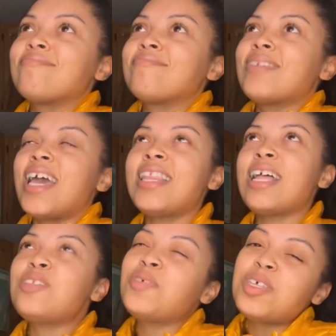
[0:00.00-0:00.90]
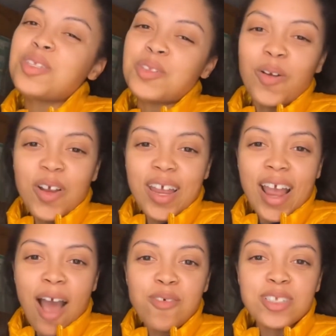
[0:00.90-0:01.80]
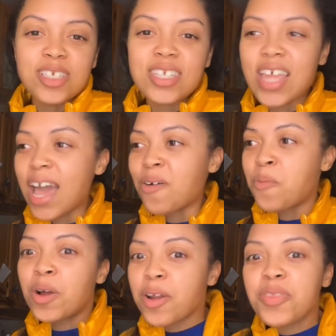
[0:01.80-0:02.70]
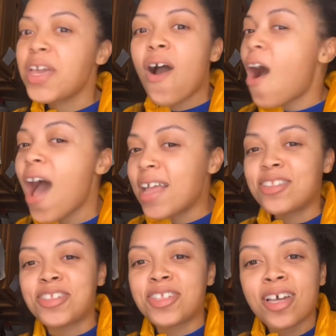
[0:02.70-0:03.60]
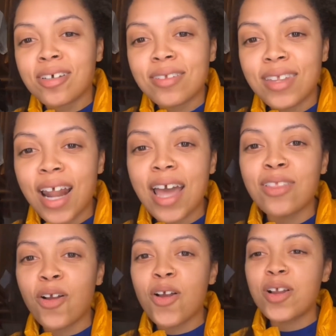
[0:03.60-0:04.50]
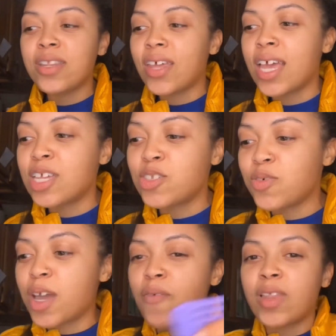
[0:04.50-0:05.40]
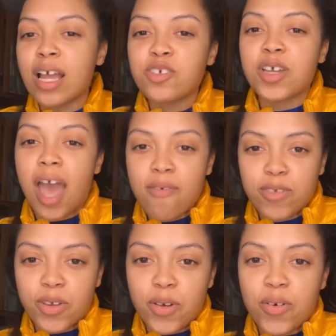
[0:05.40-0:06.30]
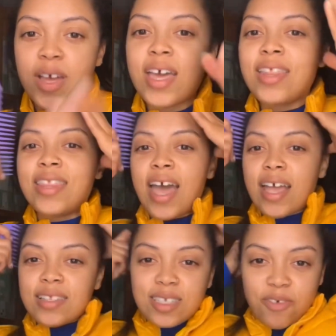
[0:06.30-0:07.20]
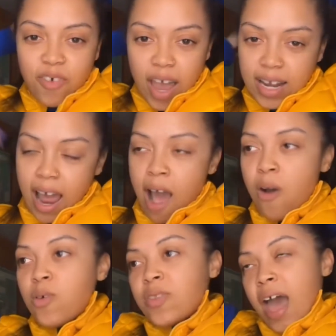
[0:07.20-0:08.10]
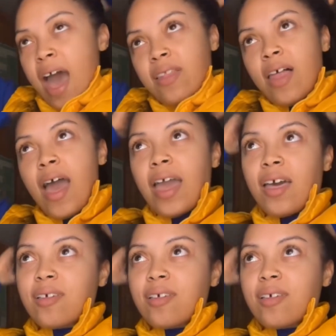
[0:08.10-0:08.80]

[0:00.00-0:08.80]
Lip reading: And that's really the story. I was just like, what are the odds that I learned the history of Electric Avenue, then to find out that, like,